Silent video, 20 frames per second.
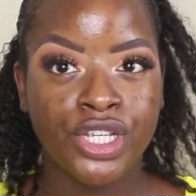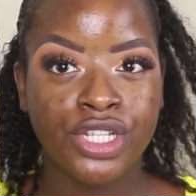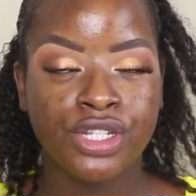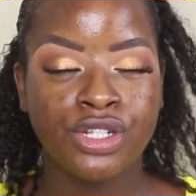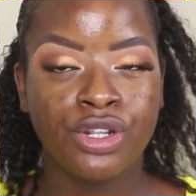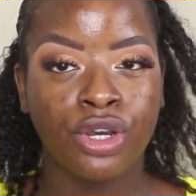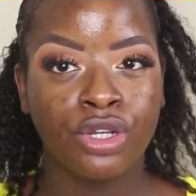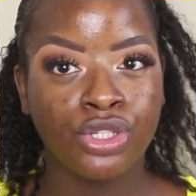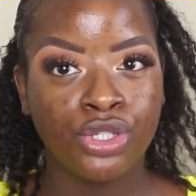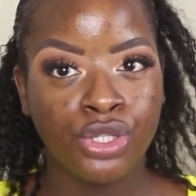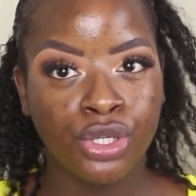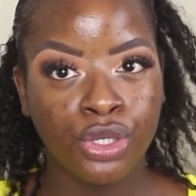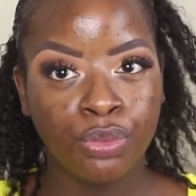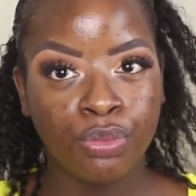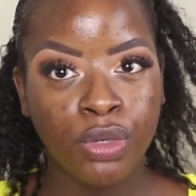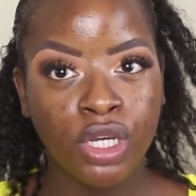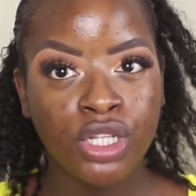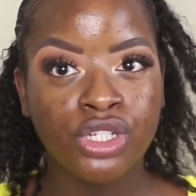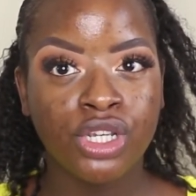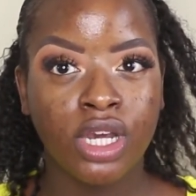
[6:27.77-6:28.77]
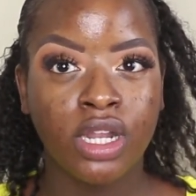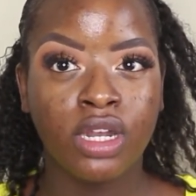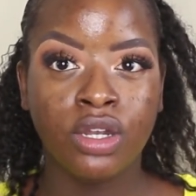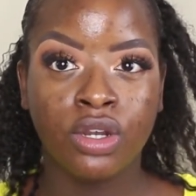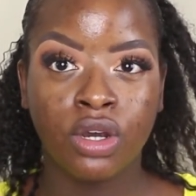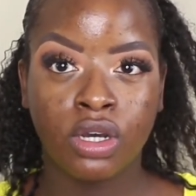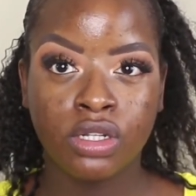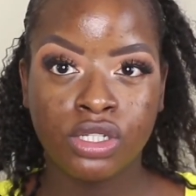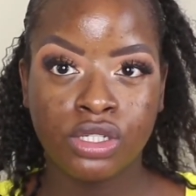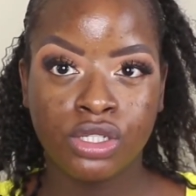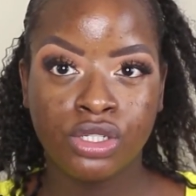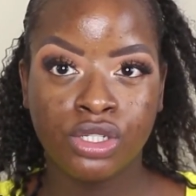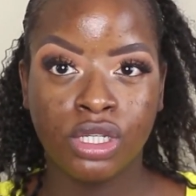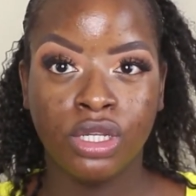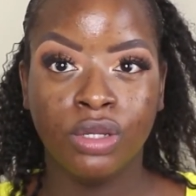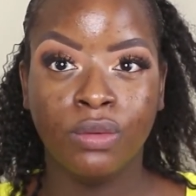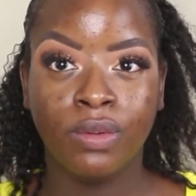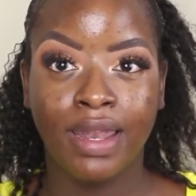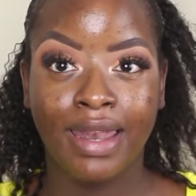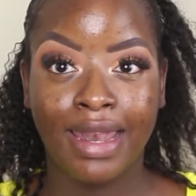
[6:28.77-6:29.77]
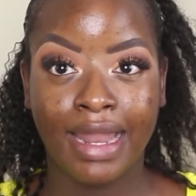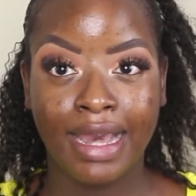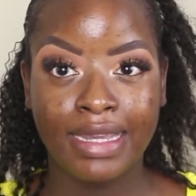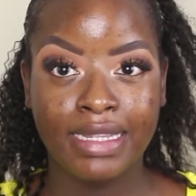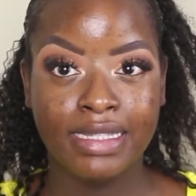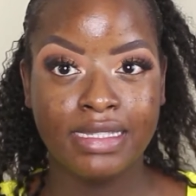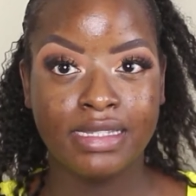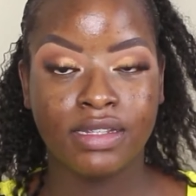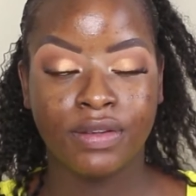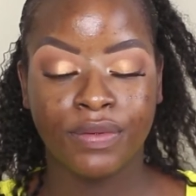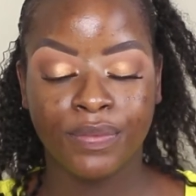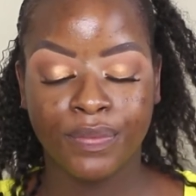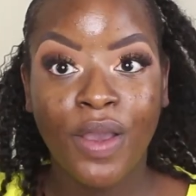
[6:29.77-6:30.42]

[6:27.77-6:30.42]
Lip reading: It's not too much and not too light.